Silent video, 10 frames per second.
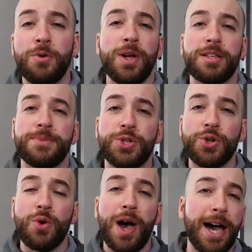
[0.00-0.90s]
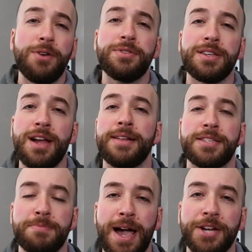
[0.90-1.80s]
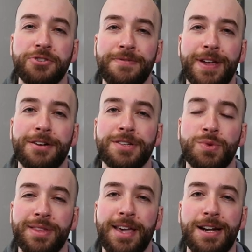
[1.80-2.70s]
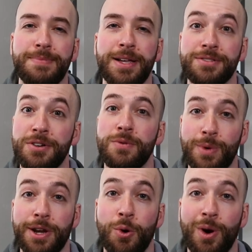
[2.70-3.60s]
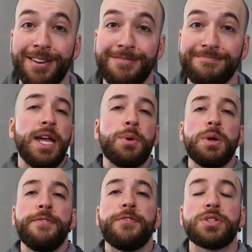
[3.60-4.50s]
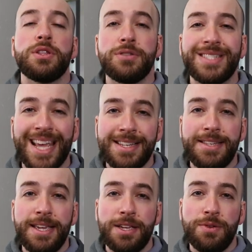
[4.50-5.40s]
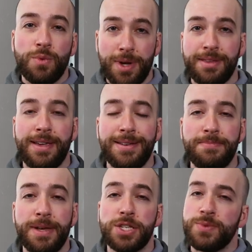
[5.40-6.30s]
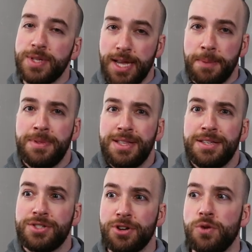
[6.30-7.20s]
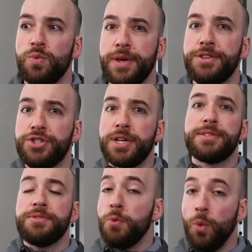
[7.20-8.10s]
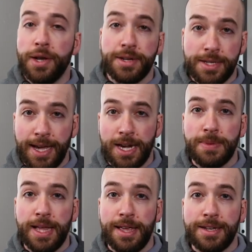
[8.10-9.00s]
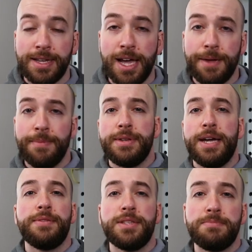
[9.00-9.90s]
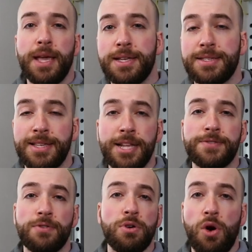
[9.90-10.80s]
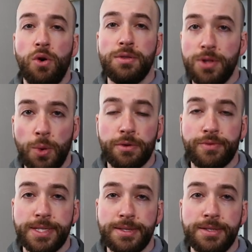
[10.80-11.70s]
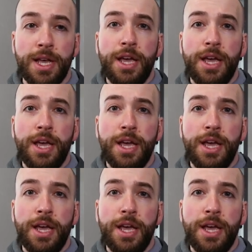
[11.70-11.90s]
Welcome to How to Not Smash Your Fingers with Kettlebells 101. And when we first learn technique with kettlebells, we typically start with just one kettlebell at a time. Now, this makes sense for a whole load of reasons.